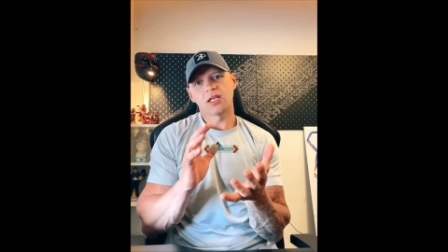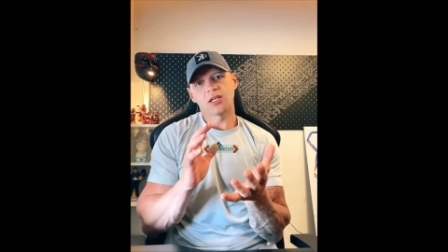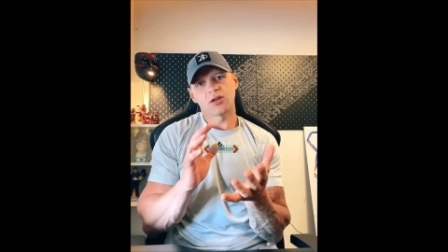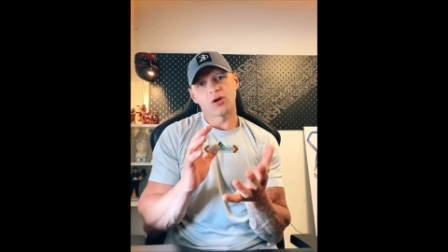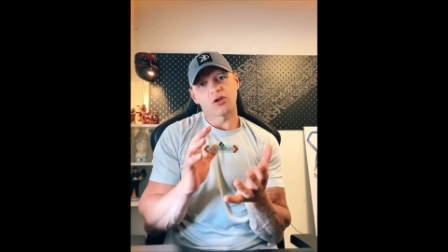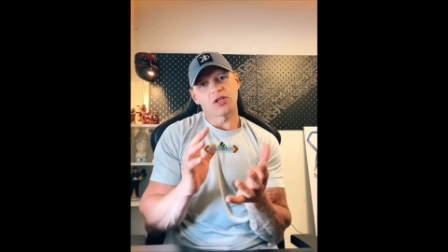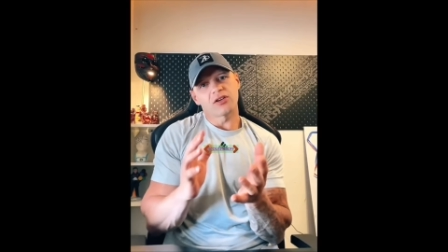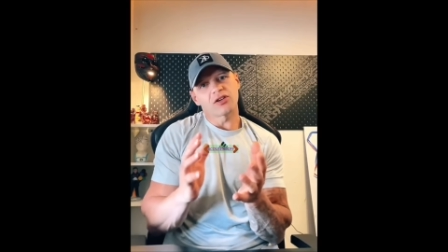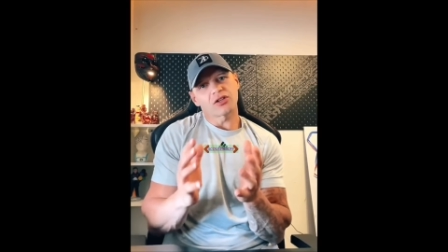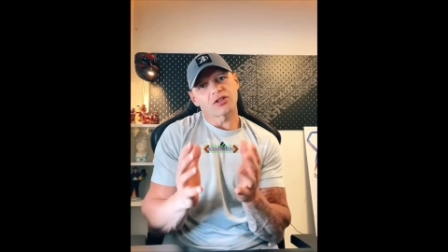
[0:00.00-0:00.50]
You
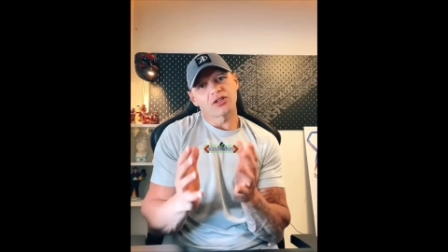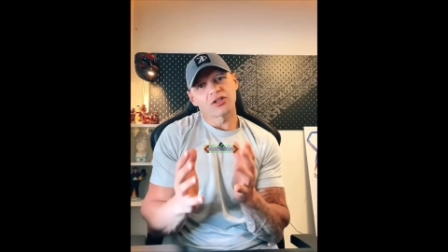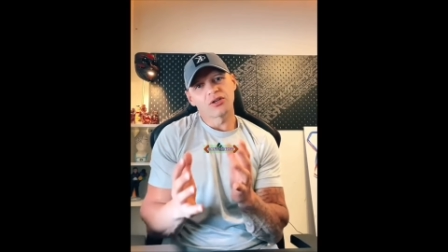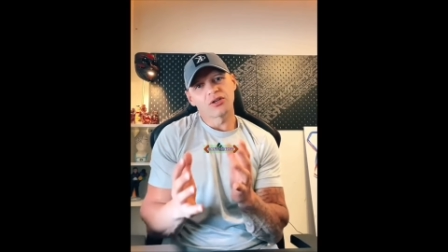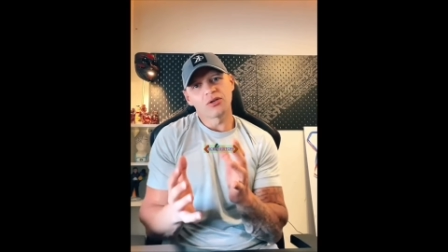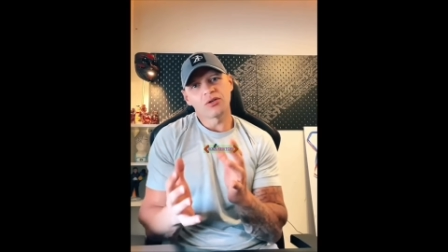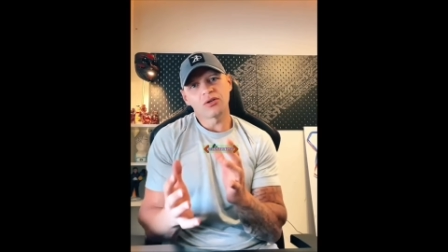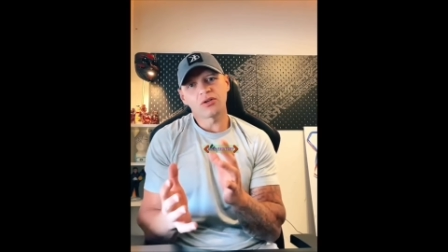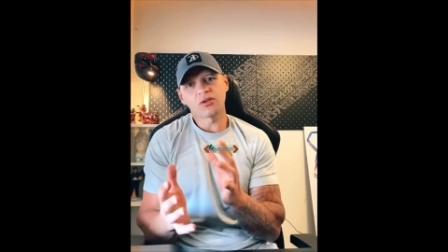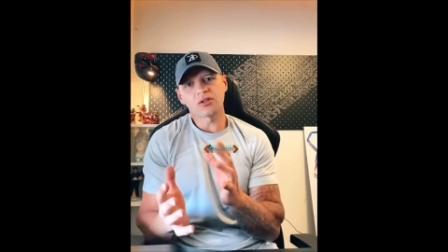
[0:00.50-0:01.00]
know, you've got the
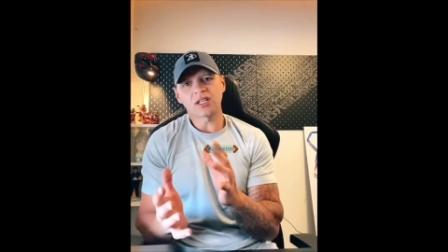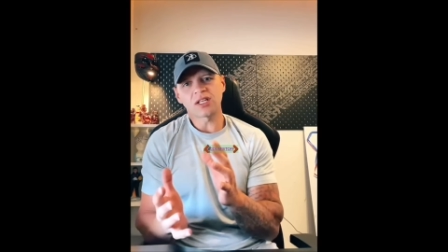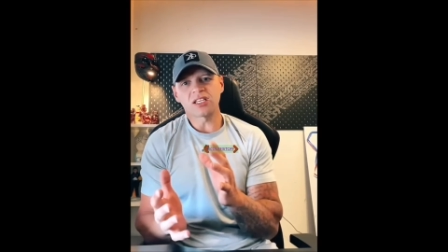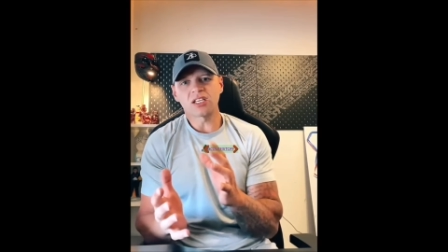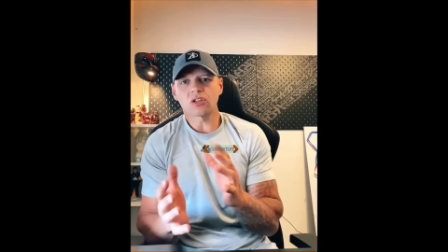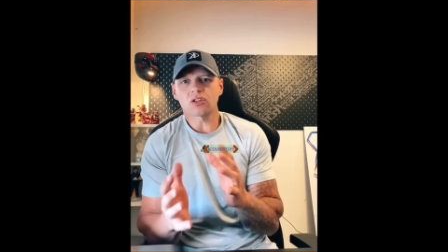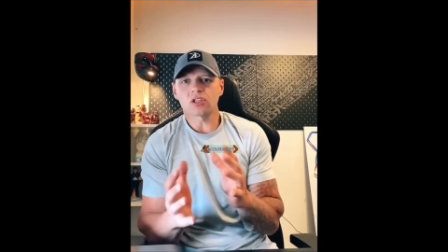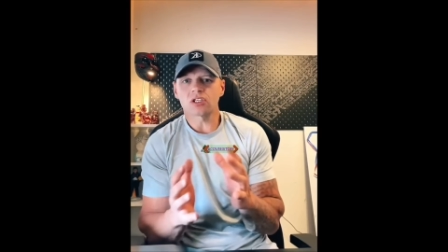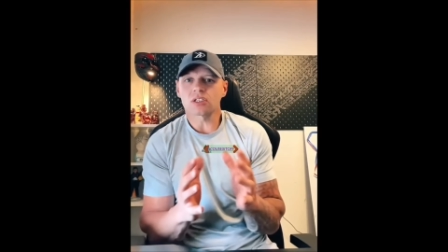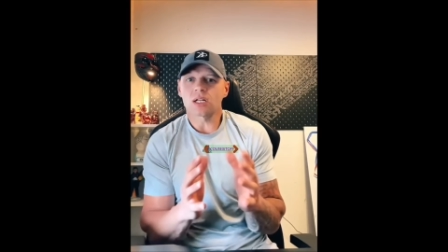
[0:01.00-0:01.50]
good,
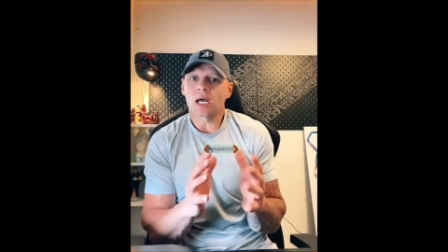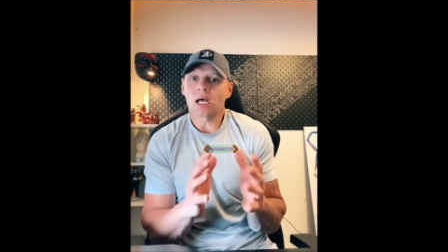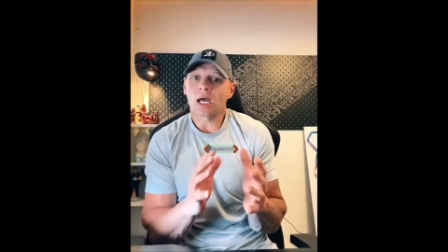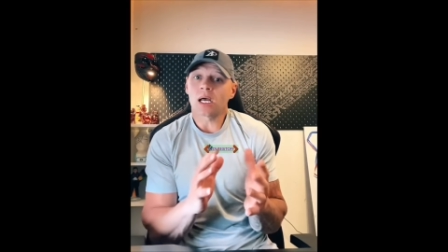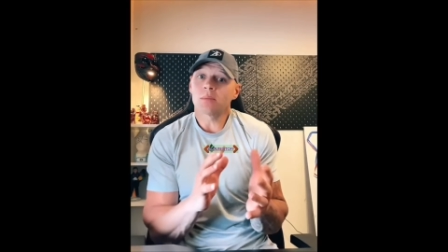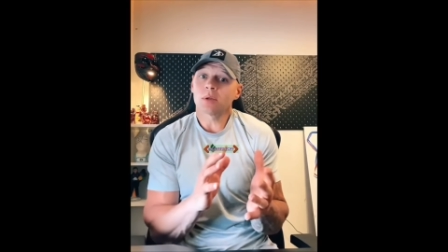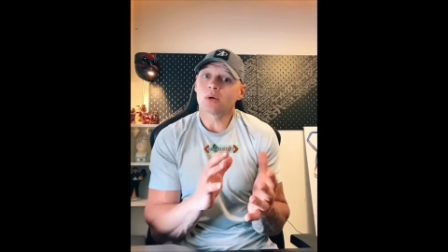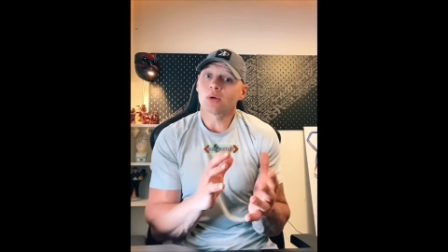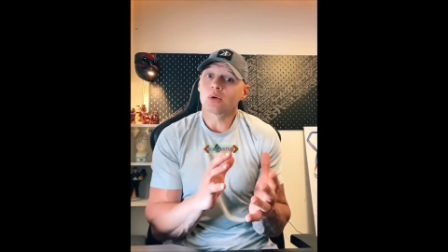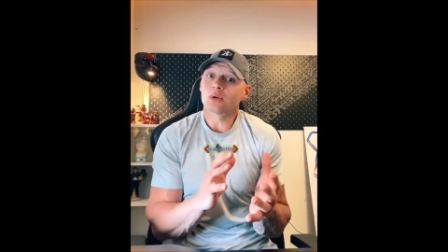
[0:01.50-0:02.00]
then you've got the
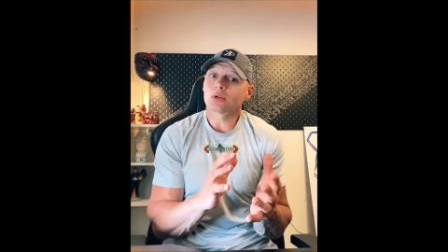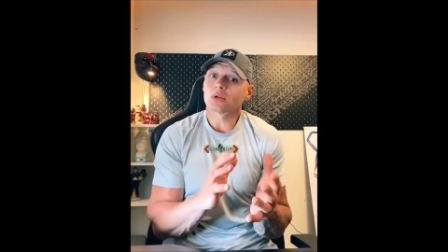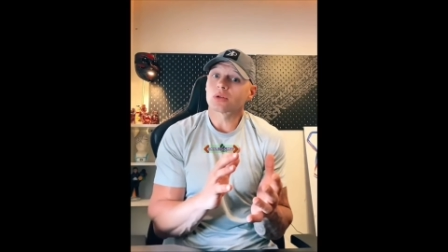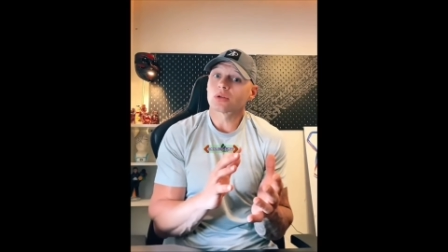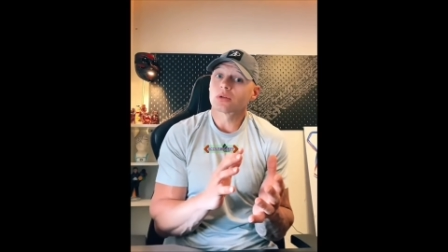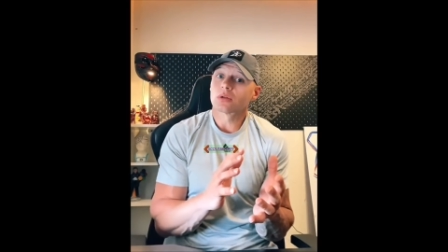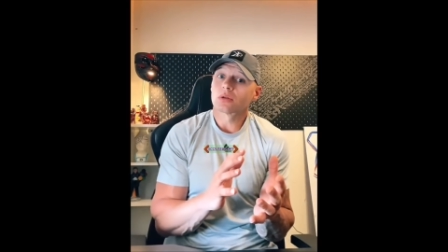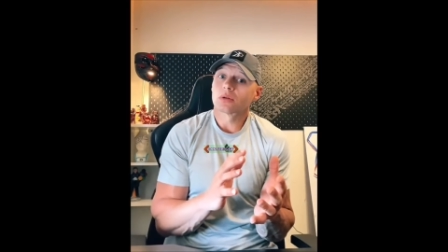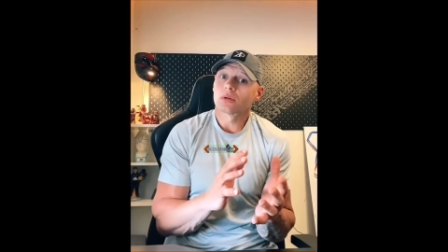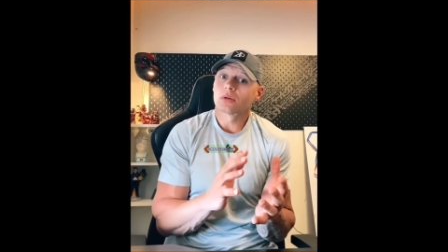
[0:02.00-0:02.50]
slimy
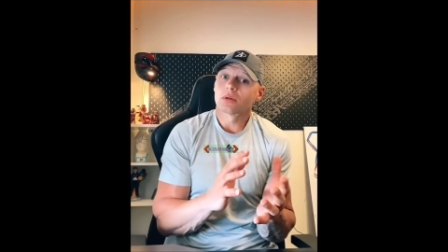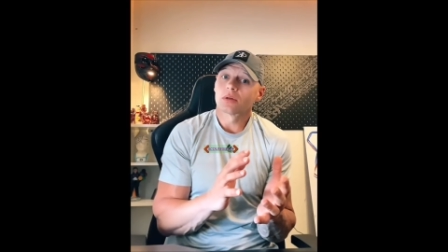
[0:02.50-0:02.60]
cunts.